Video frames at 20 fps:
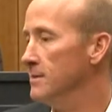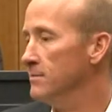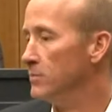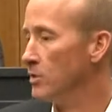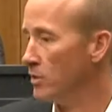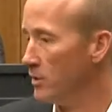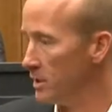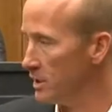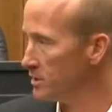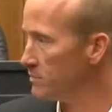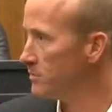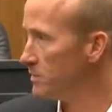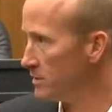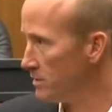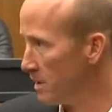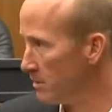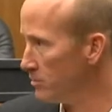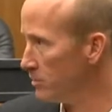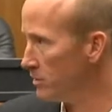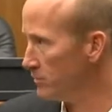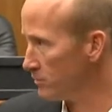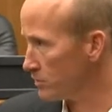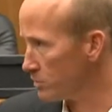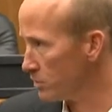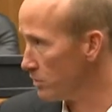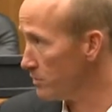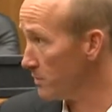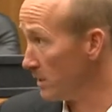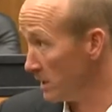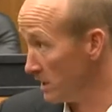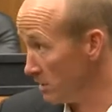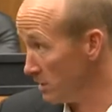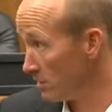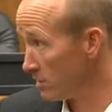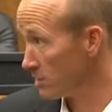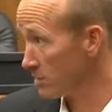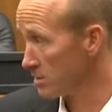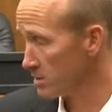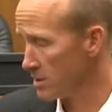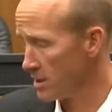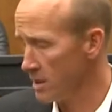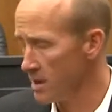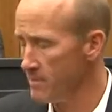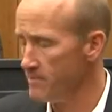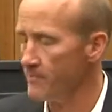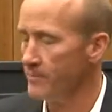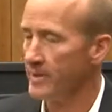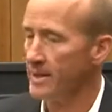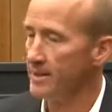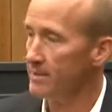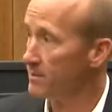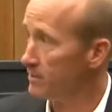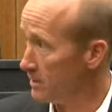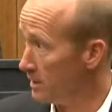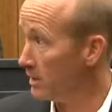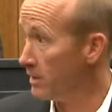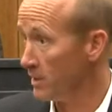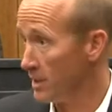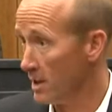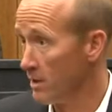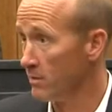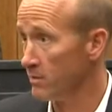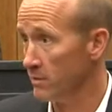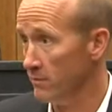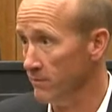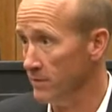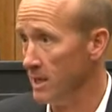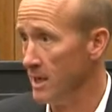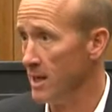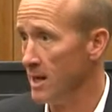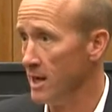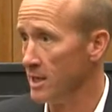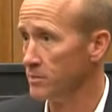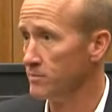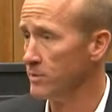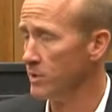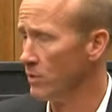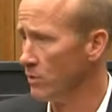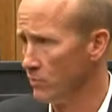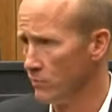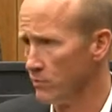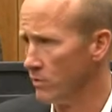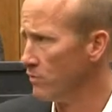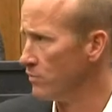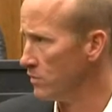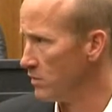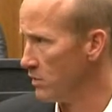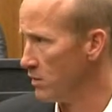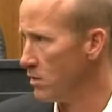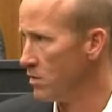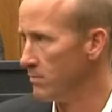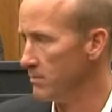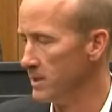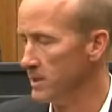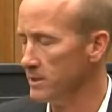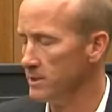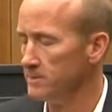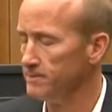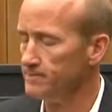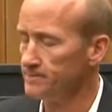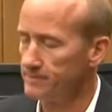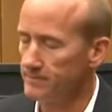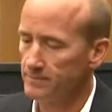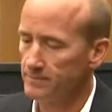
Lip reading: Her husband, I believe, was terminally ill at the time, getting care at the VA hospital over a long period.